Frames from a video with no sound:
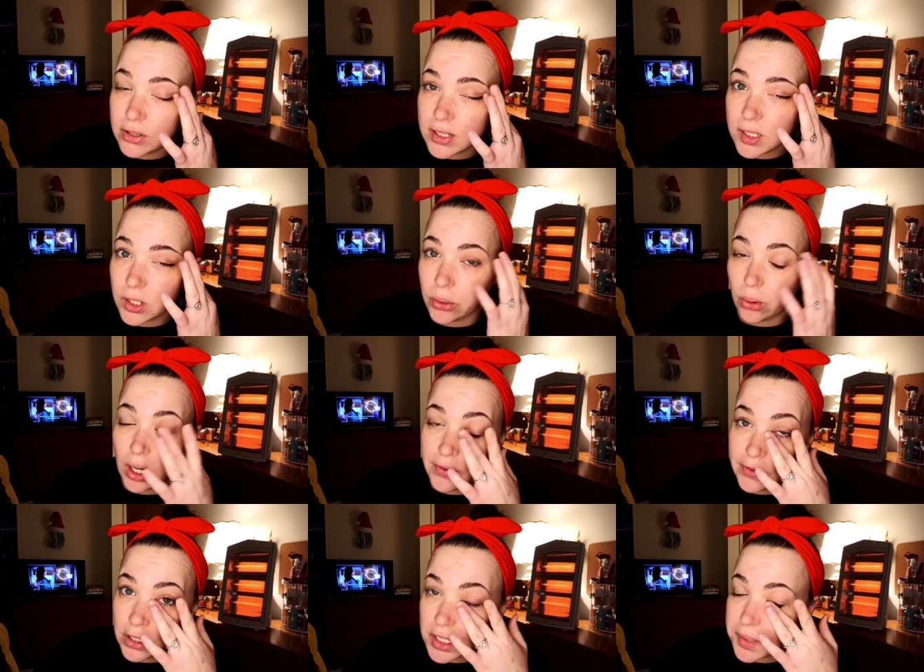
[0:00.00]
It's the
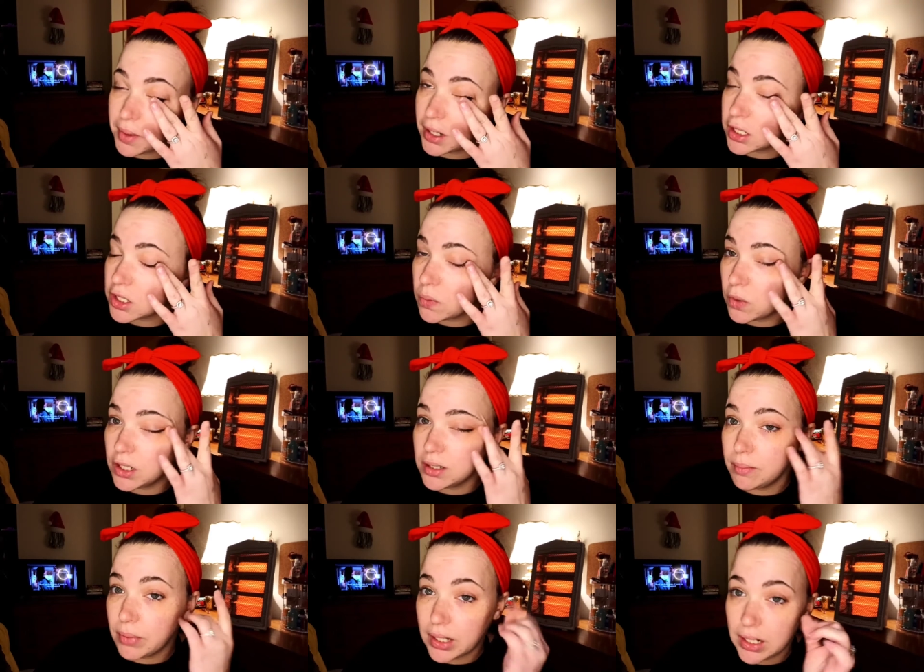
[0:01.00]
Thrive Cosmetics
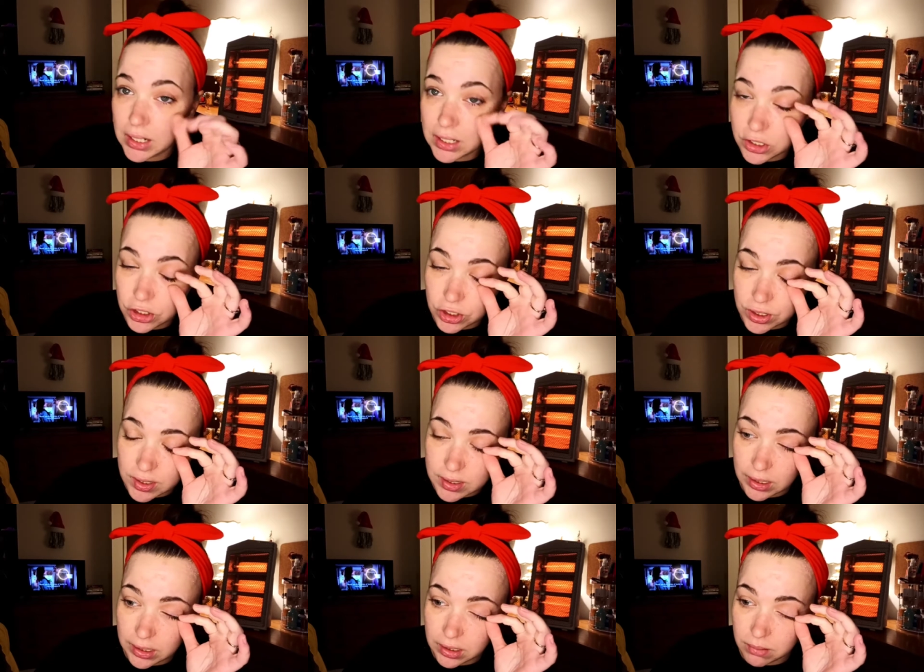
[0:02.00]
one, but it's just
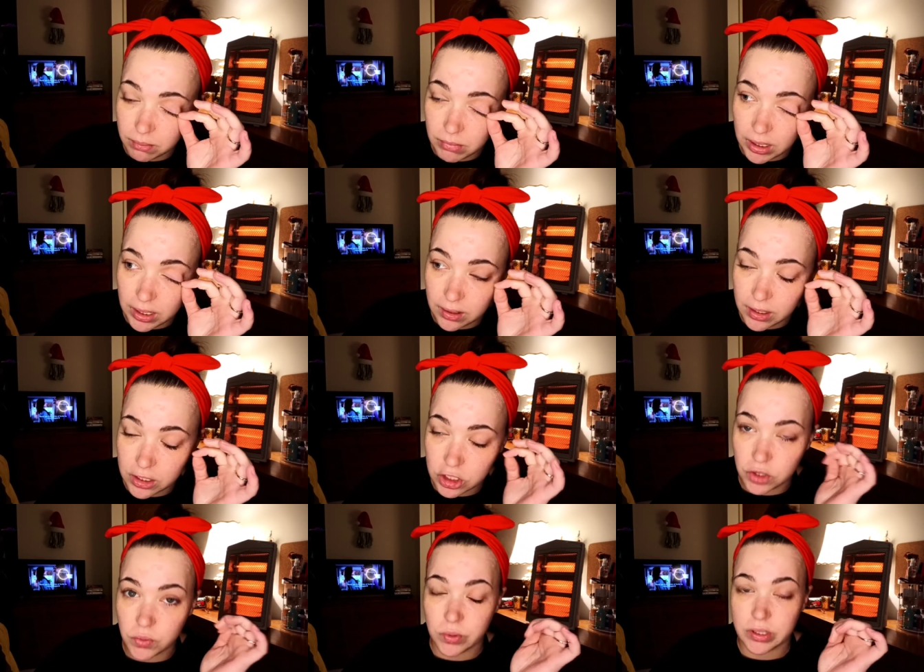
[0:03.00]
like my
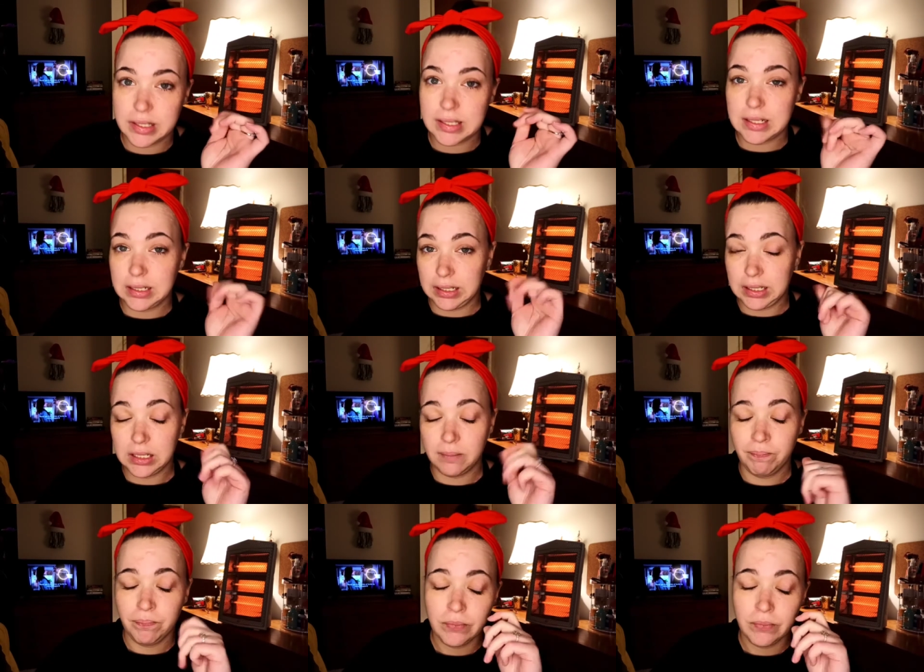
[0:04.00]
eyelashes were sticky.